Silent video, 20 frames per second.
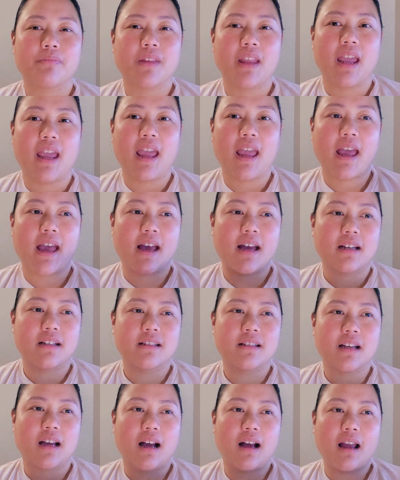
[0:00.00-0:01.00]

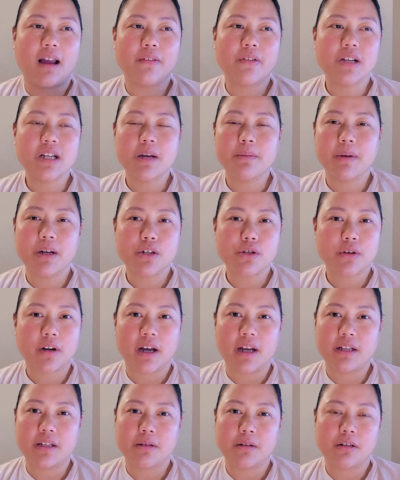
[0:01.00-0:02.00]
And every time I
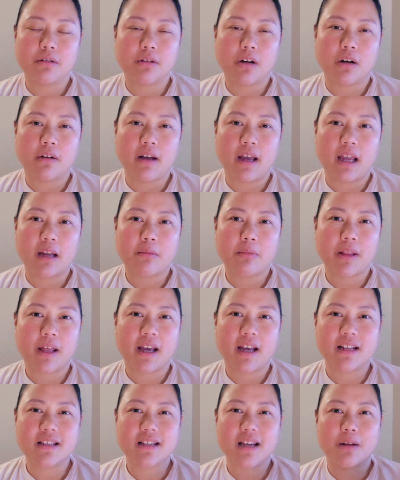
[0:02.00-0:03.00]
try to grow
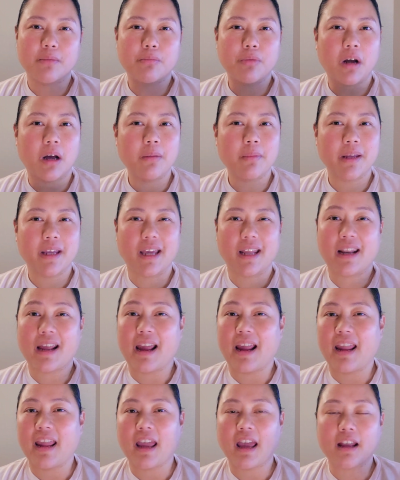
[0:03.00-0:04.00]
eggplants, I probably get a
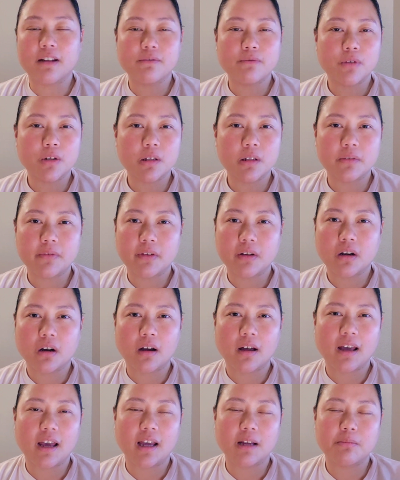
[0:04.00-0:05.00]
handful of
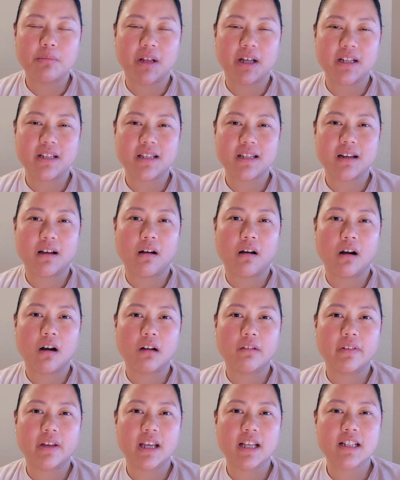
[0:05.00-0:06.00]
eggplants to
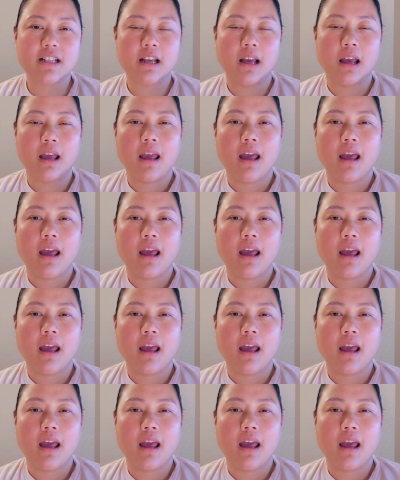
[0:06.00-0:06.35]
harvest.